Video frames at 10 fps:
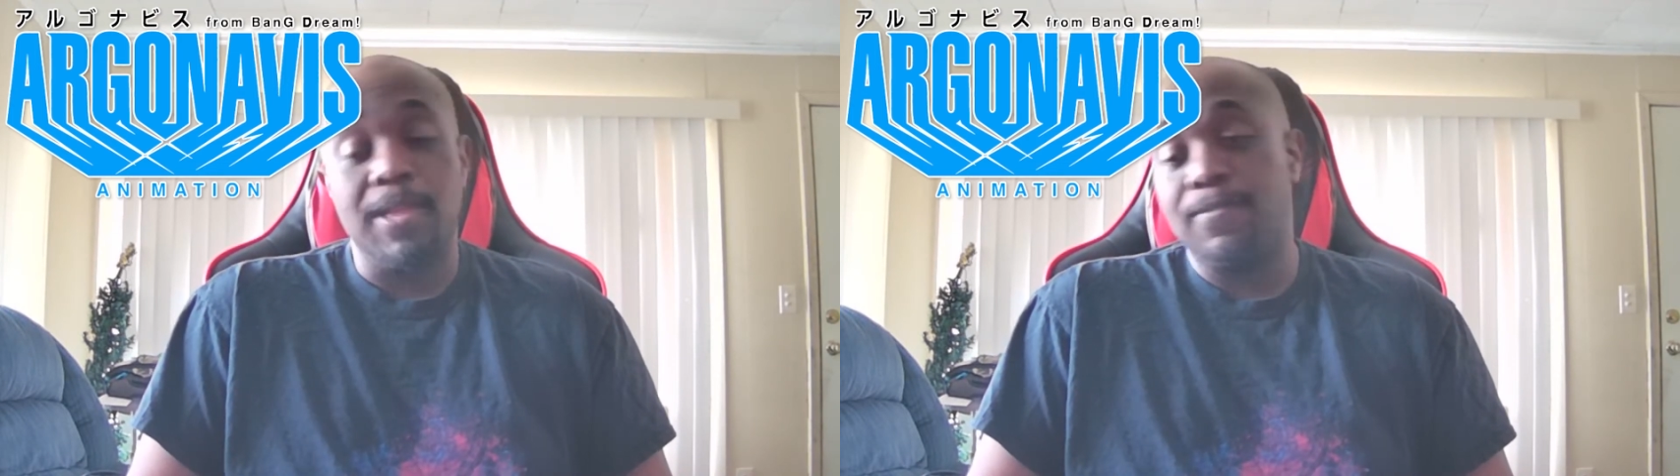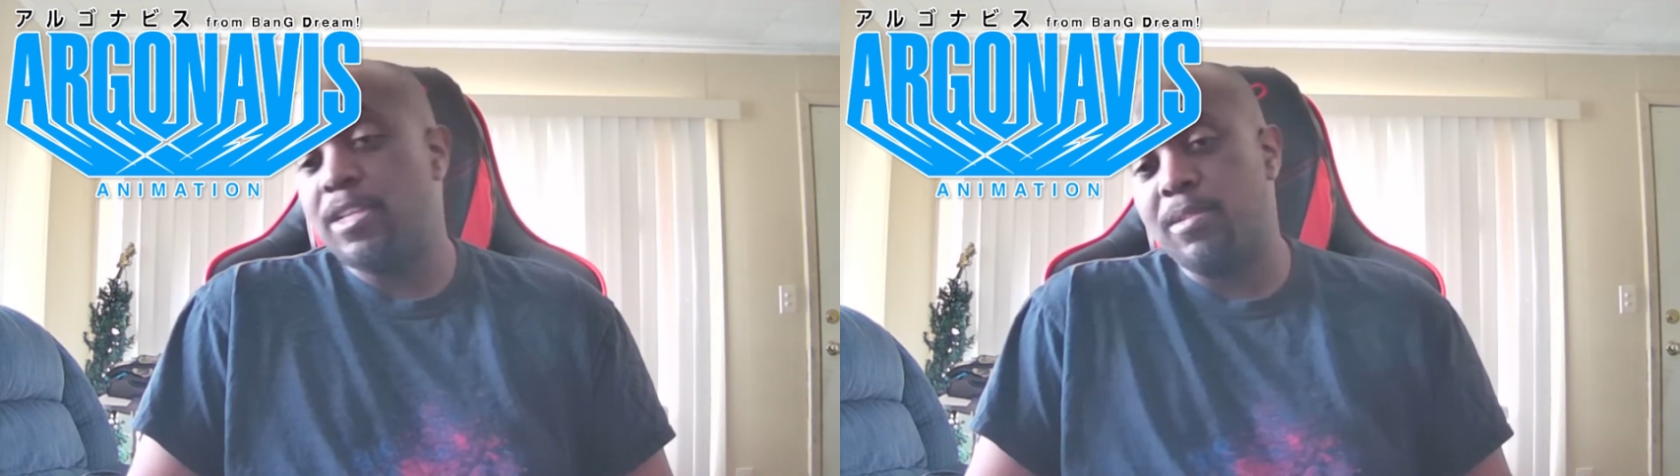
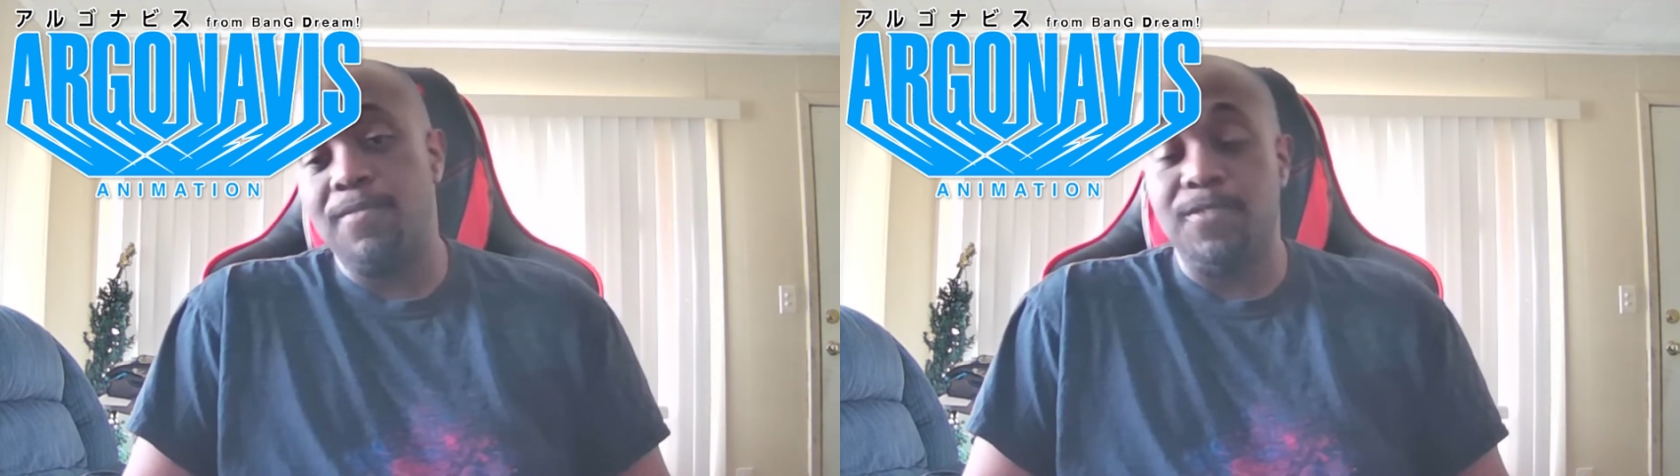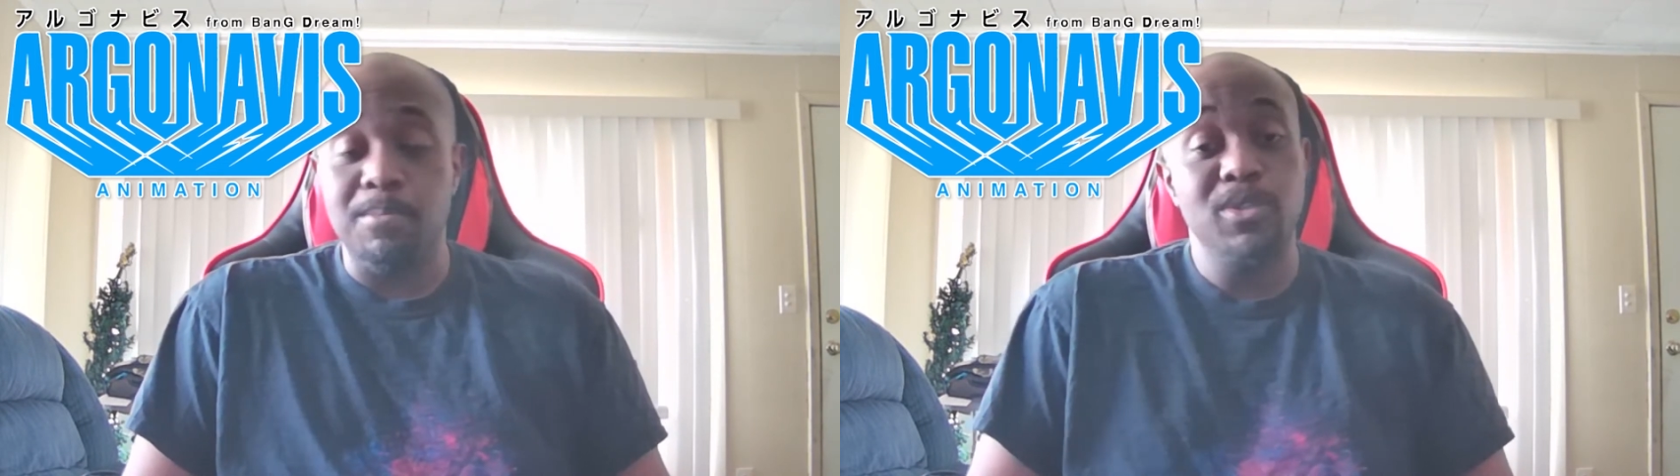
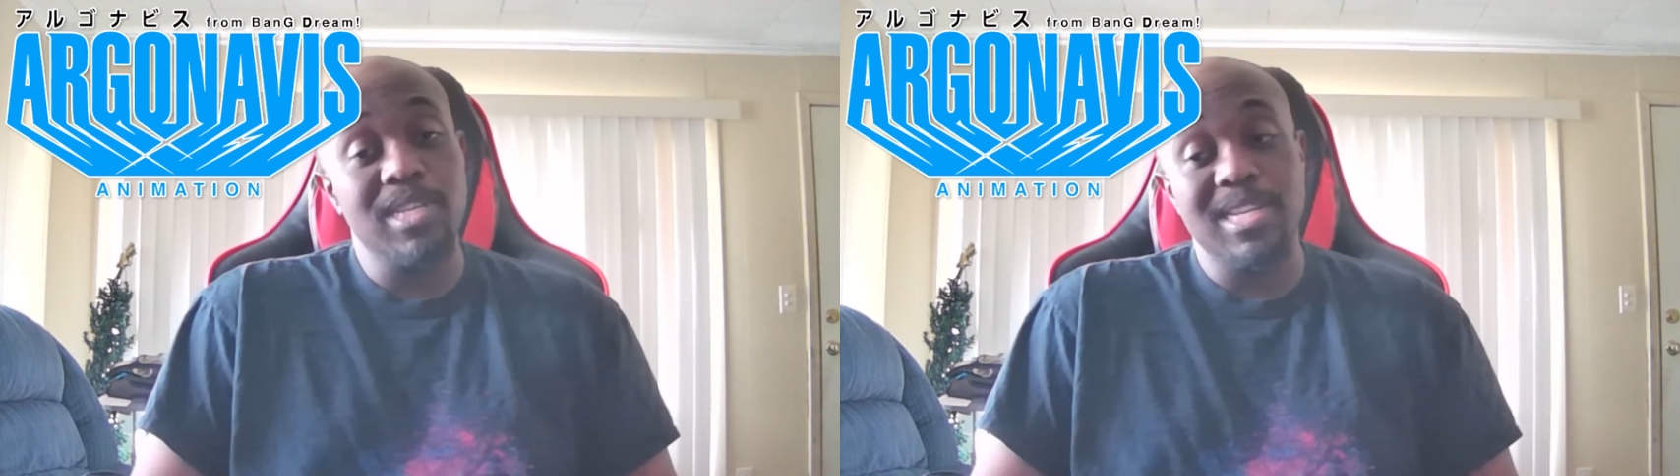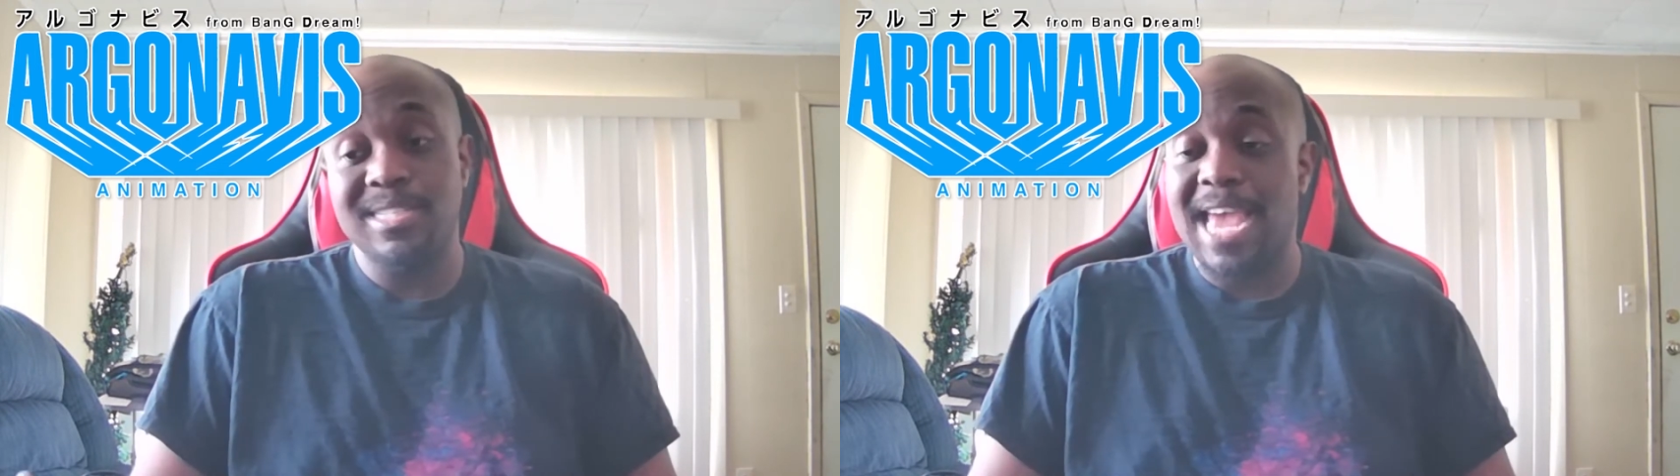if the
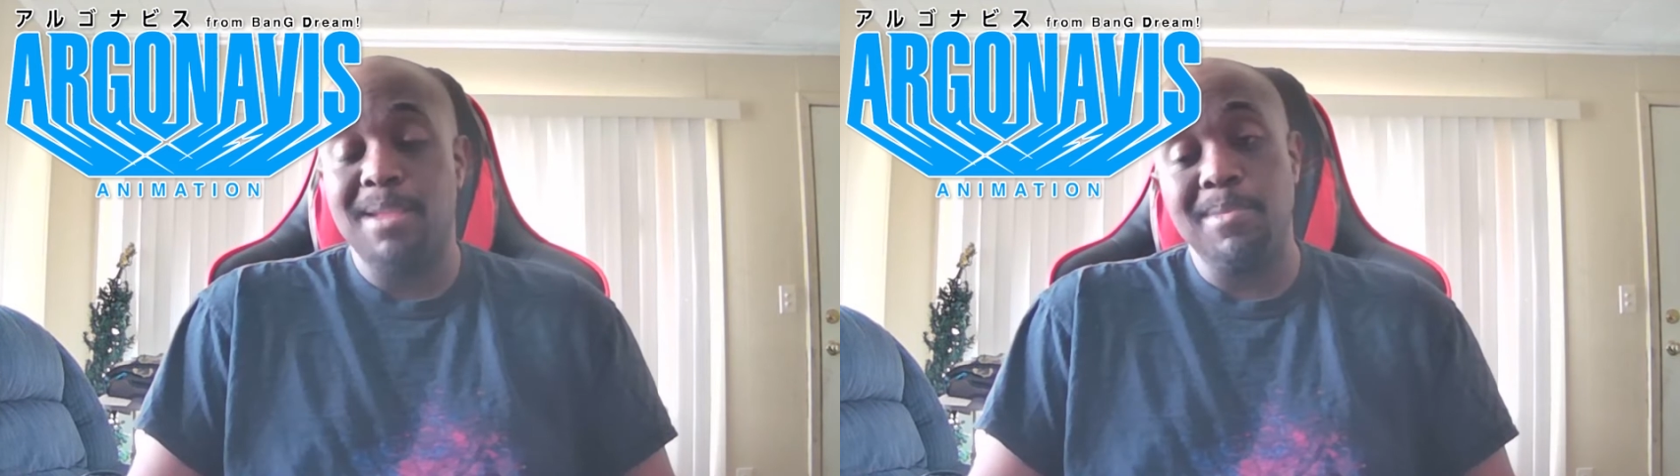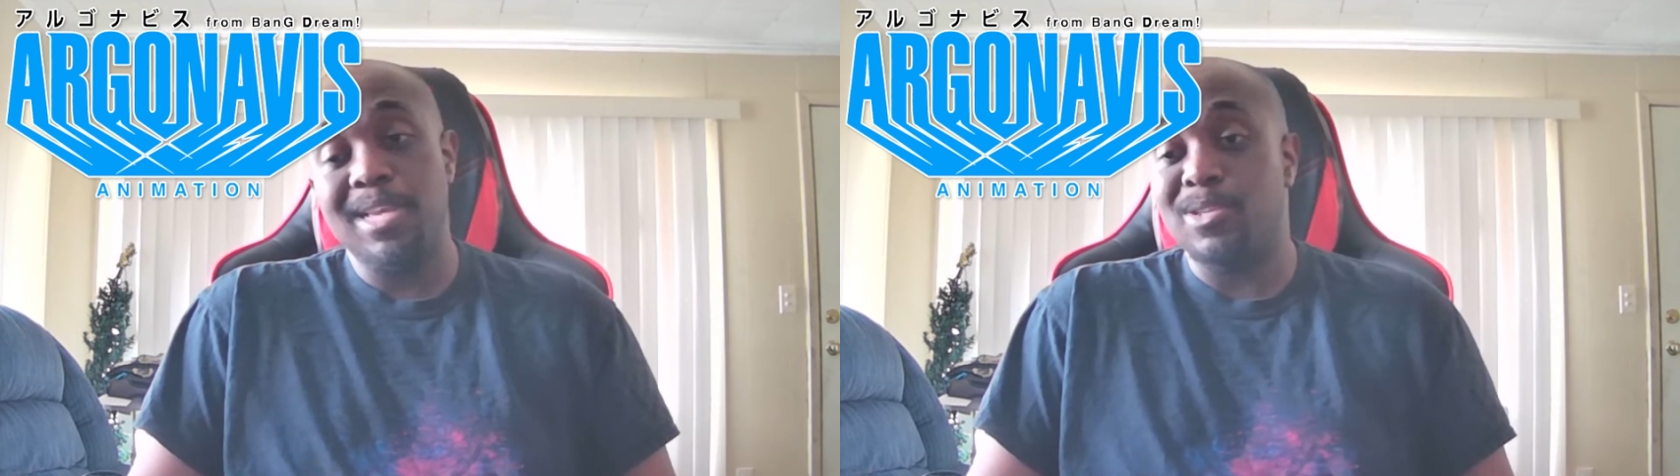music in this anime